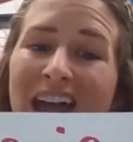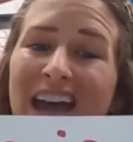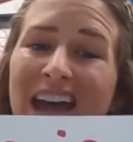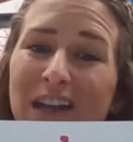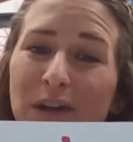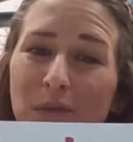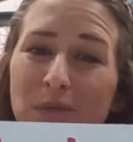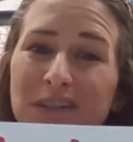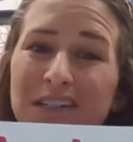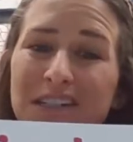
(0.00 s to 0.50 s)

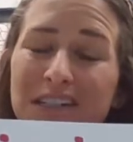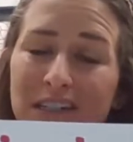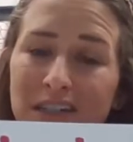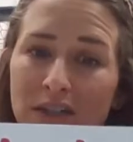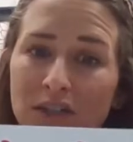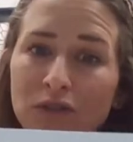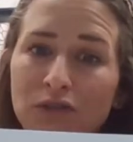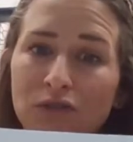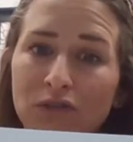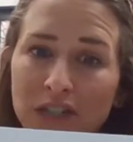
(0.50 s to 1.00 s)
and it was
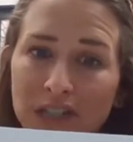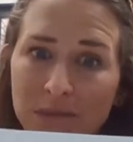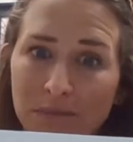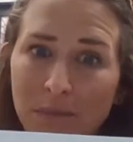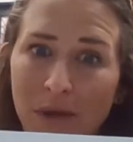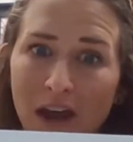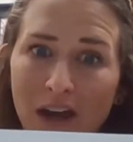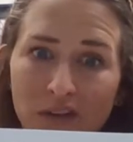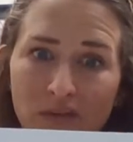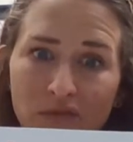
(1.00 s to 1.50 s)

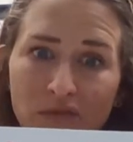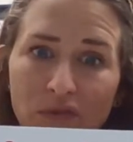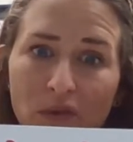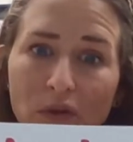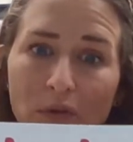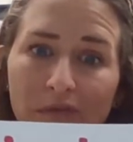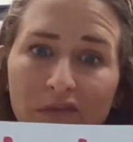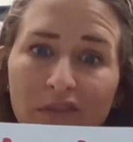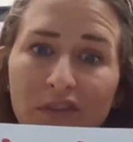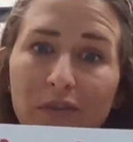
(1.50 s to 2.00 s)

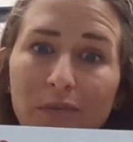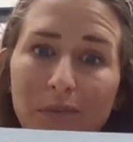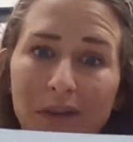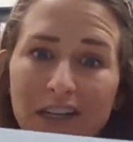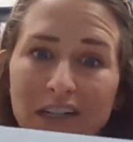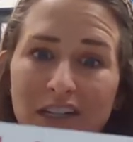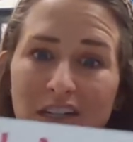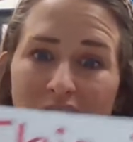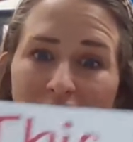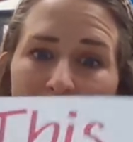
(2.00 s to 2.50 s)
disrespectful for
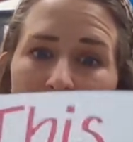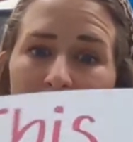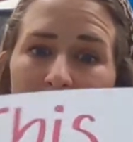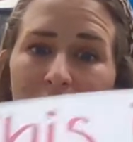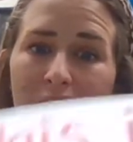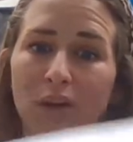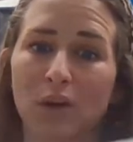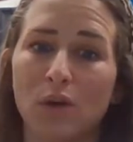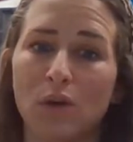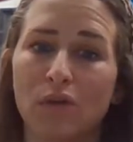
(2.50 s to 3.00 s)
me to
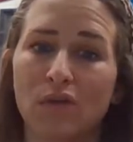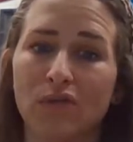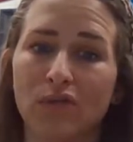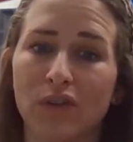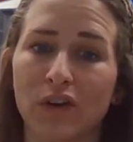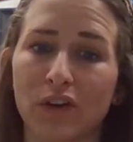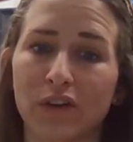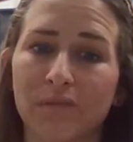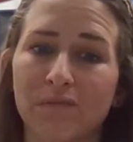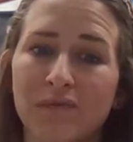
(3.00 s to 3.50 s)
knock it
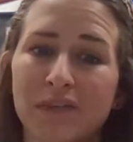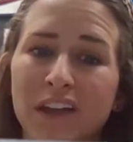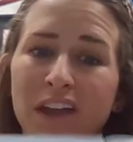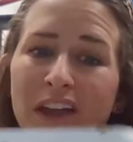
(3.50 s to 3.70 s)
over.